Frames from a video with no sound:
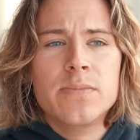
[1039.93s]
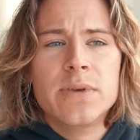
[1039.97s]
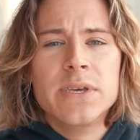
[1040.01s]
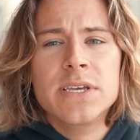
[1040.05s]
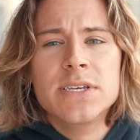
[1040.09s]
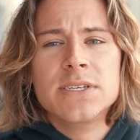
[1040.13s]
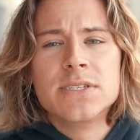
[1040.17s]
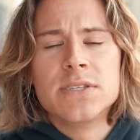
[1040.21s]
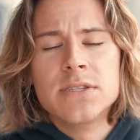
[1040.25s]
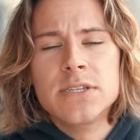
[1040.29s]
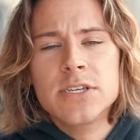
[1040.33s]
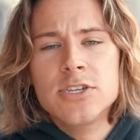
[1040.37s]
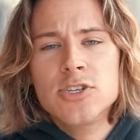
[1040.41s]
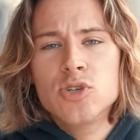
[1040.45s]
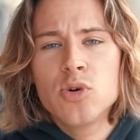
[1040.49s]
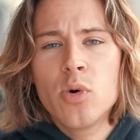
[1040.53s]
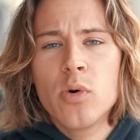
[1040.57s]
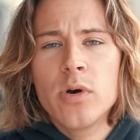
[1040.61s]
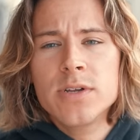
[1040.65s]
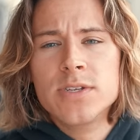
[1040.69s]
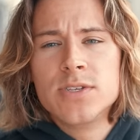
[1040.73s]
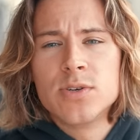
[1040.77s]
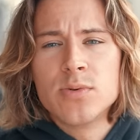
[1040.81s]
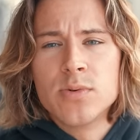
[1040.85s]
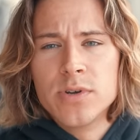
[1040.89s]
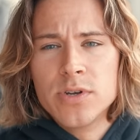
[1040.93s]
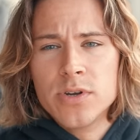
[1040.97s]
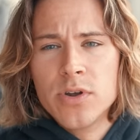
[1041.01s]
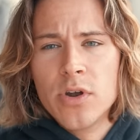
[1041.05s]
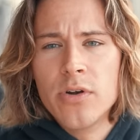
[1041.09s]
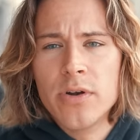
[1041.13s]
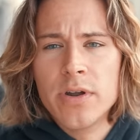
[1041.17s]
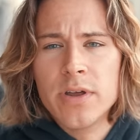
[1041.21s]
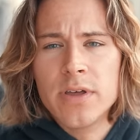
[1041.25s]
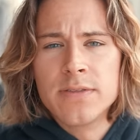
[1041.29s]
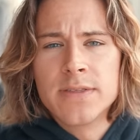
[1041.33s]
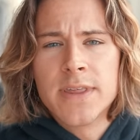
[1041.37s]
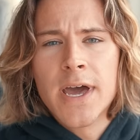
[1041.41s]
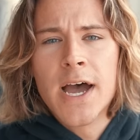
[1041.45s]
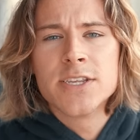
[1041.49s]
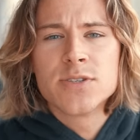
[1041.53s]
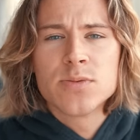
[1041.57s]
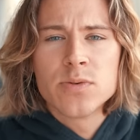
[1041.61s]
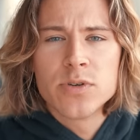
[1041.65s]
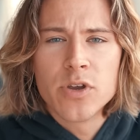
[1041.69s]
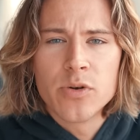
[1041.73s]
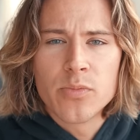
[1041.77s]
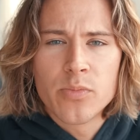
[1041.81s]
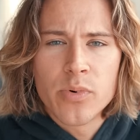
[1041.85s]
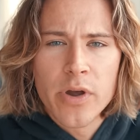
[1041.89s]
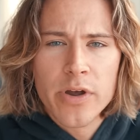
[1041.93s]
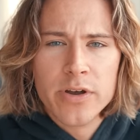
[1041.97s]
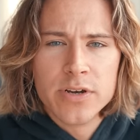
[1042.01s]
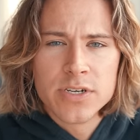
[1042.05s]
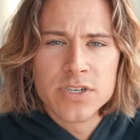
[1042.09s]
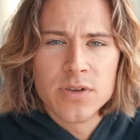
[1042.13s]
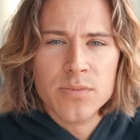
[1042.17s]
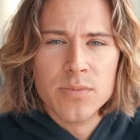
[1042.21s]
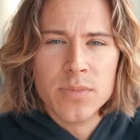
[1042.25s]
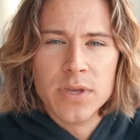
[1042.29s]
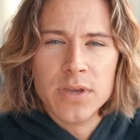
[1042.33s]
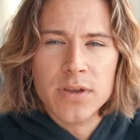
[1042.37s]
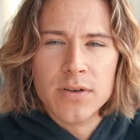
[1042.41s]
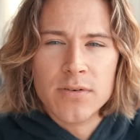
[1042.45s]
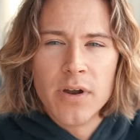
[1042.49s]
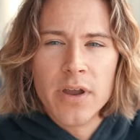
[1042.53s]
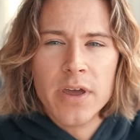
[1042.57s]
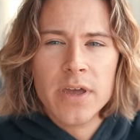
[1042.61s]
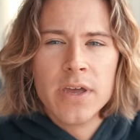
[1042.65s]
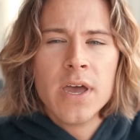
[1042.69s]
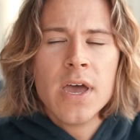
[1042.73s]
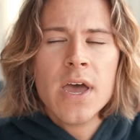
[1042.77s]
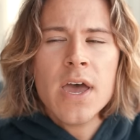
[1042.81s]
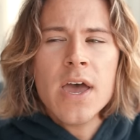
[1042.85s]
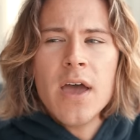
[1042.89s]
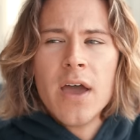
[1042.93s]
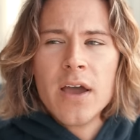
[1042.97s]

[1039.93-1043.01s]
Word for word: peace and the joy to endure it. That's what your prayer should be, right?